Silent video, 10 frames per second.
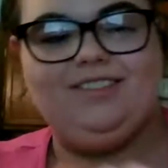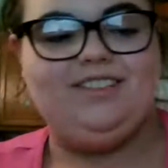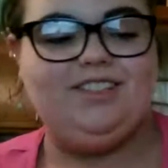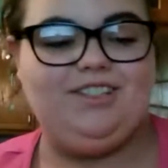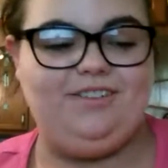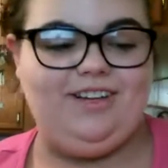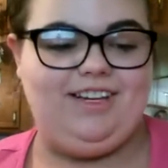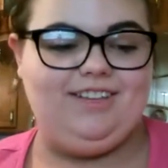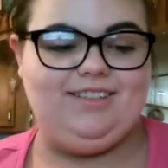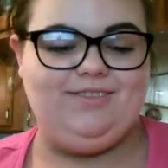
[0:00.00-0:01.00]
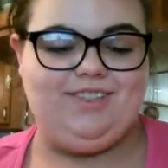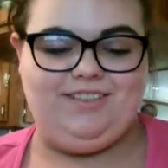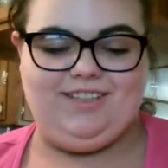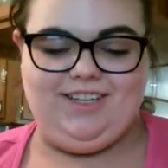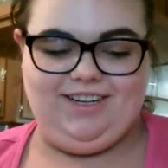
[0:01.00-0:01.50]
So nice. I'm so
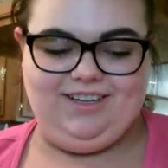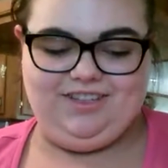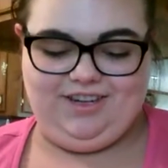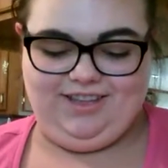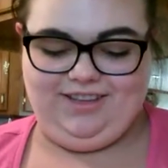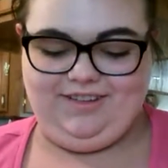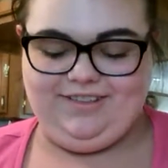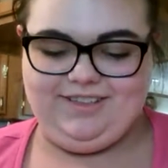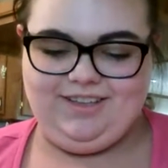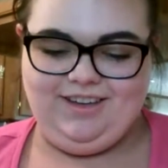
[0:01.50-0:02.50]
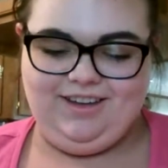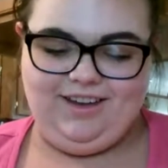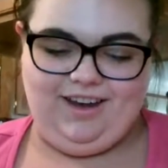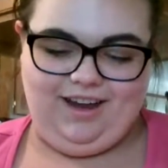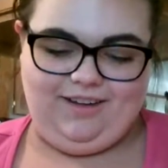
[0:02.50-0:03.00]
excited to try those.
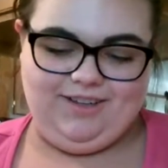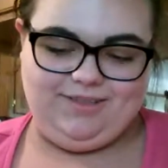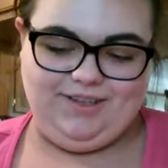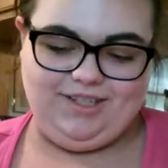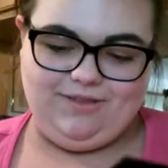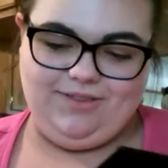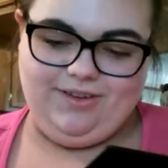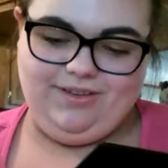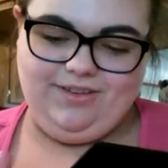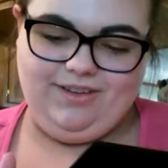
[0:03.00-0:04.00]
I want to swatch a few.